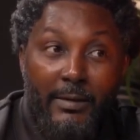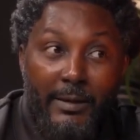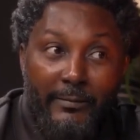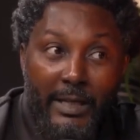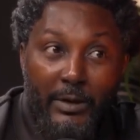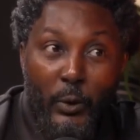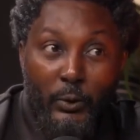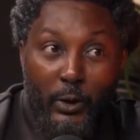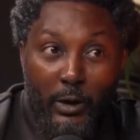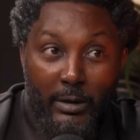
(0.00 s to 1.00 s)
If they
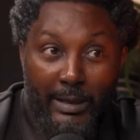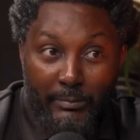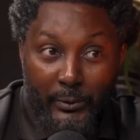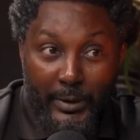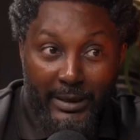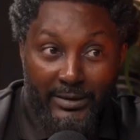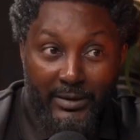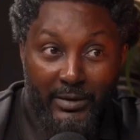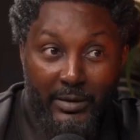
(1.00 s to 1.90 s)
don't collaborate,